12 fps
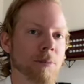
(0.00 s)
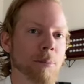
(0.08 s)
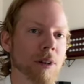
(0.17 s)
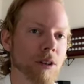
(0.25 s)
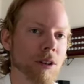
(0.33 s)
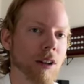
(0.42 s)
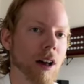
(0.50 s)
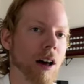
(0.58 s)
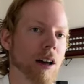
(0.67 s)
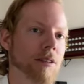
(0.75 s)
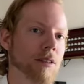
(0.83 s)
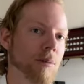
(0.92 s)
middle
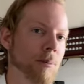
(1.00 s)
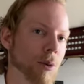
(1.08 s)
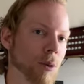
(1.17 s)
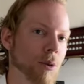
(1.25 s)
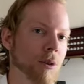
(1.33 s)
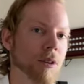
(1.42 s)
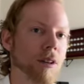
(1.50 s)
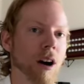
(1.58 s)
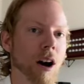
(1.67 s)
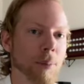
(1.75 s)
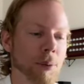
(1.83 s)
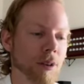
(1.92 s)
class, poor,
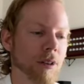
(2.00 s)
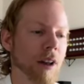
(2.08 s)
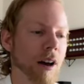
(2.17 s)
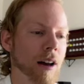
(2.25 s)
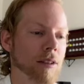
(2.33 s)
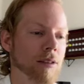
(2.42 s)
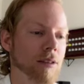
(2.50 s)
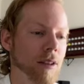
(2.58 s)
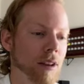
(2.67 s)
upper class.